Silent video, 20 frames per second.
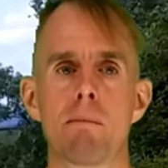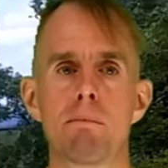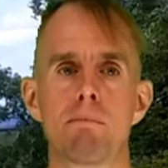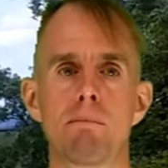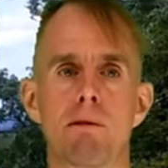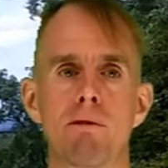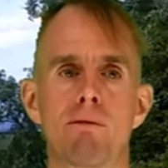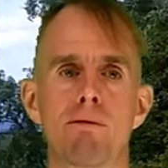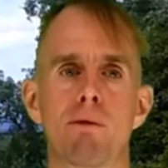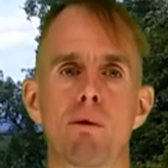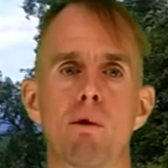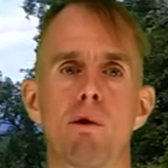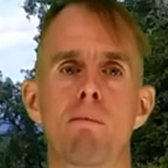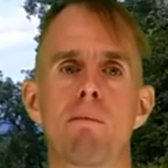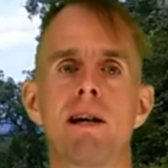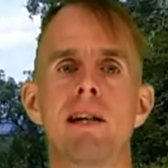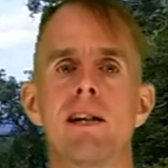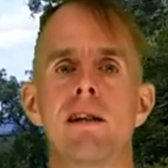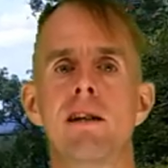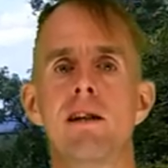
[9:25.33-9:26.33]
before
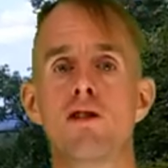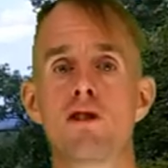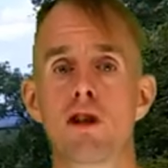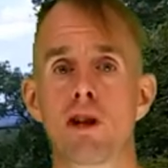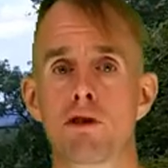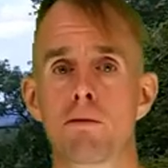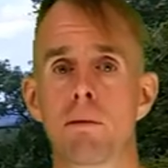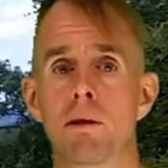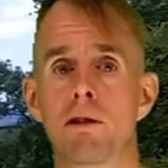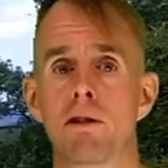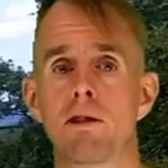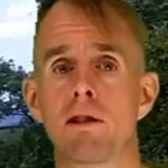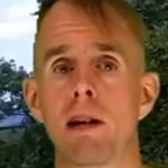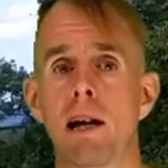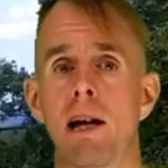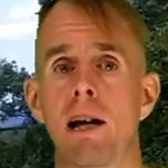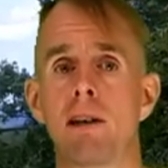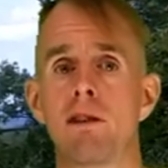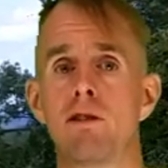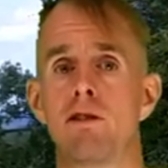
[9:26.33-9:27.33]
making a judgment
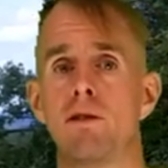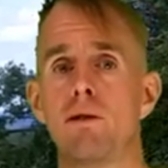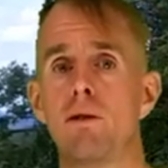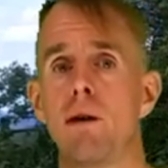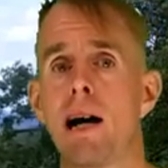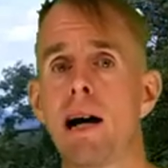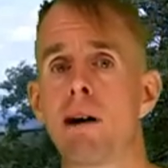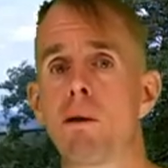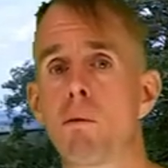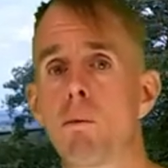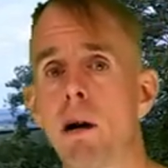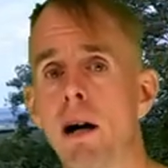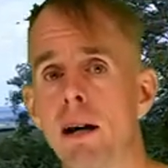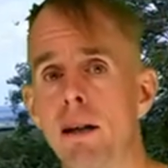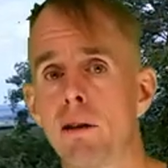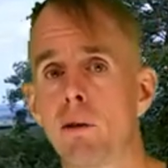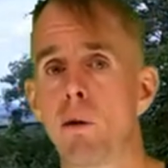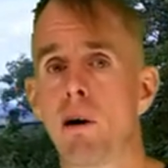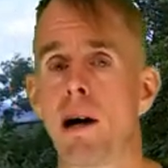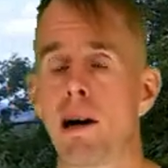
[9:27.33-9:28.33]
as to how
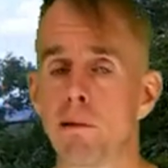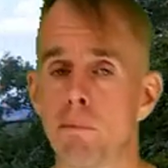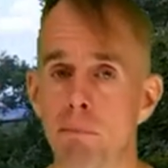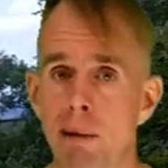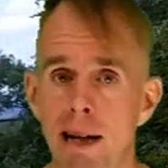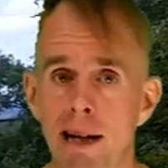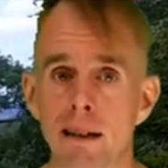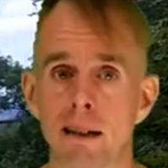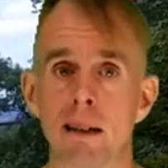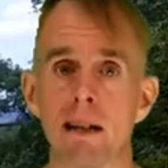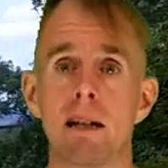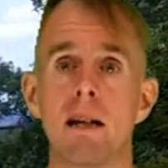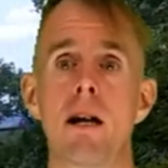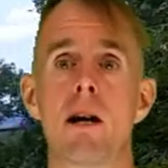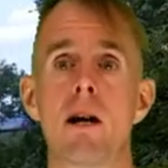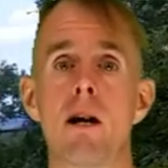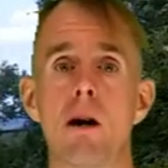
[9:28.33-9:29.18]
well or how badly